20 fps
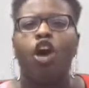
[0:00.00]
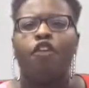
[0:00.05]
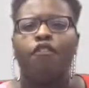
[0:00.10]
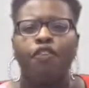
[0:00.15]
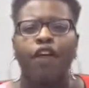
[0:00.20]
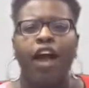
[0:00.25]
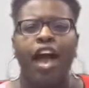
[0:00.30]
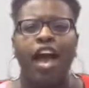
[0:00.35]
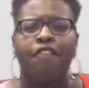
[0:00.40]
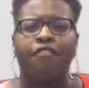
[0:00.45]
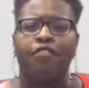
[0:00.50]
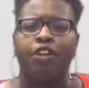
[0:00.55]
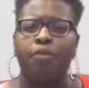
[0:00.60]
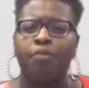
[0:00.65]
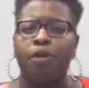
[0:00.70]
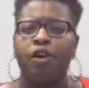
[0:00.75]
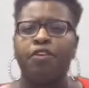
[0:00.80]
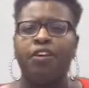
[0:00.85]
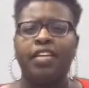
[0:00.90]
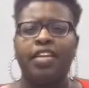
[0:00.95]
for African
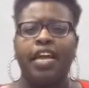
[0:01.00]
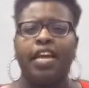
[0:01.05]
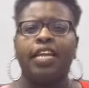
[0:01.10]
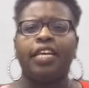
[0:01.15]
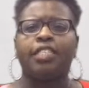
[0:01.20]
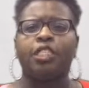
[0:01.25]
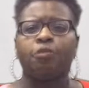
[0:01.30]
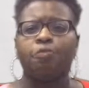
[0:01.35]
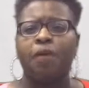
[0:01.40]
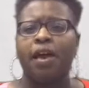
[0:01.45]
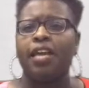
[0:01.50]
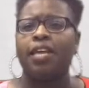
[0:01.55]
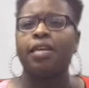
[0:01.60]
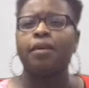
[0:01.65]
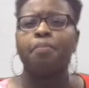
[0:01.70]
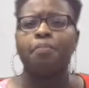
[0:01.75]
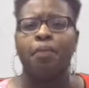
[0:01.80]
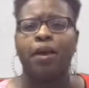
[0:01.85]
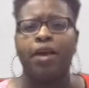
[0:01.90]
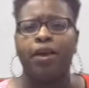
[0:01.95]
American and
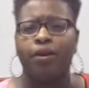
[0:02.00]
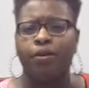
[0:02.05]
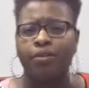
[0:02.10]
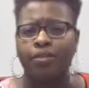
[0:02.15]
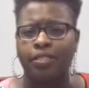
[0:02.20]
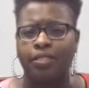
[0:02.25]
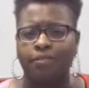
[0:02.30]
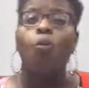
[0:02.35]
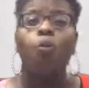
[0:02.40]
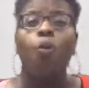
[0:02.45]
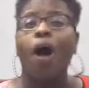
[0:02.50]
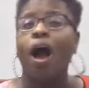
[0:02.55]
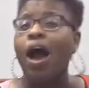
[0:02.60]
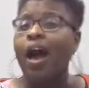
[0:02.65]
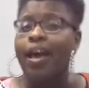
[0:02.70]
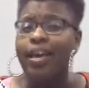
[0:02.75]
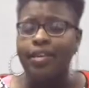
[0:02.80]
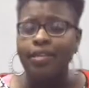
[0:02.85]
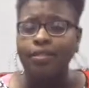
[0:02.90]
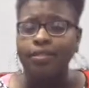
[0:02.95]
Hispanic males.
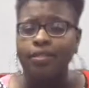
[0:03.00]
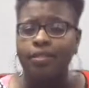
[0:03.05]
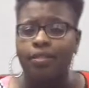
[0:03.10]
Why?